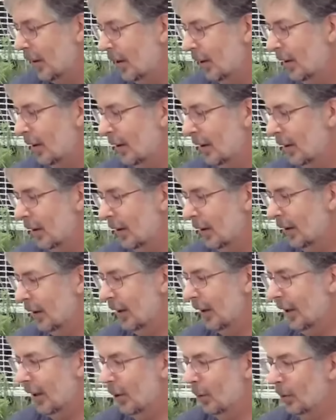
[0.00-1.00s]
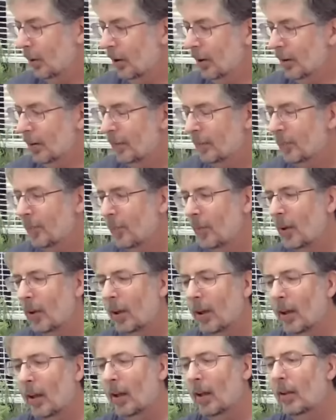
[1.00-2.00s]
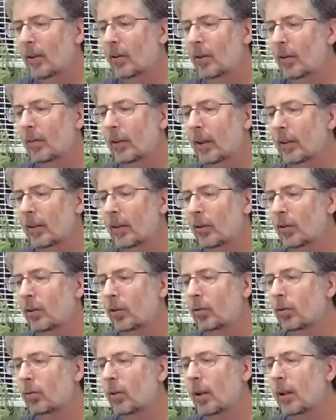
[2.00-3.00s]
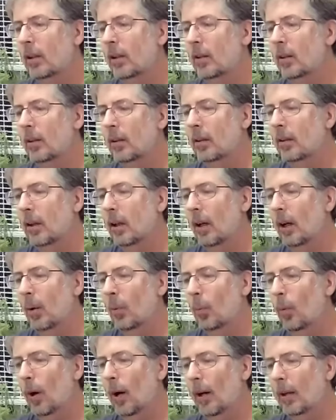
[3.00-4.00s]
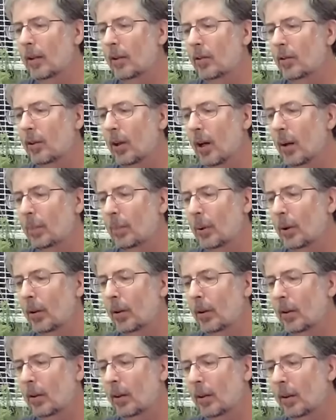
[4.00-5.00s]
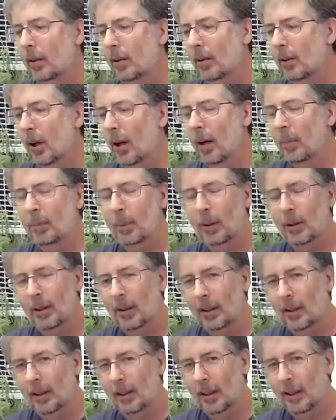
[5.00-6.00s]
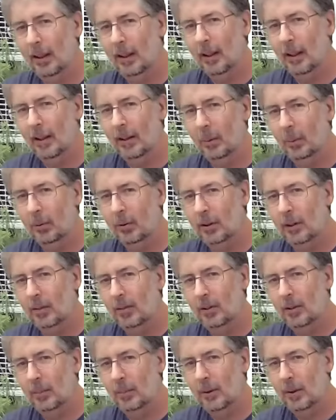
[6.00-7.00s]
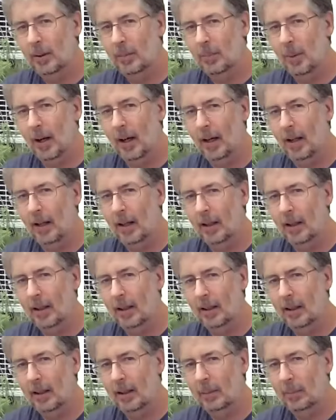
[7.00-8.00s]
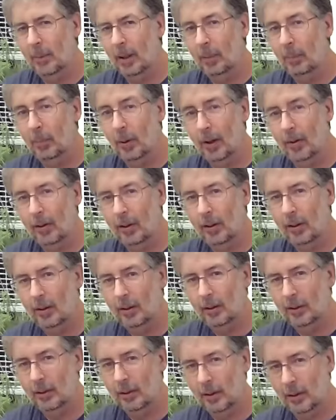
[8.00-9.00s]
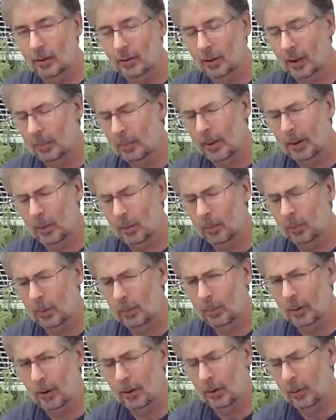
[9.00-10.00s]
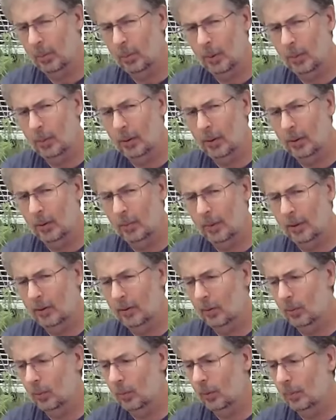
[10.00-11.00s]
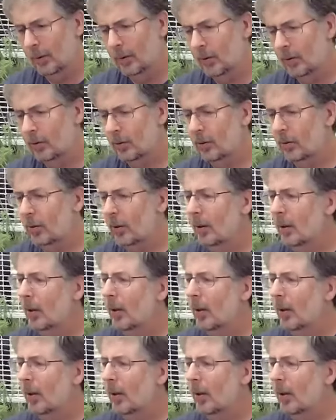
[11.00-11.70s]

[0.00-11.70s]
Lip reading: And then so I've got this great wine topper that was given to me by my brother years ago. I'm saying it was my brother, one of my sisters.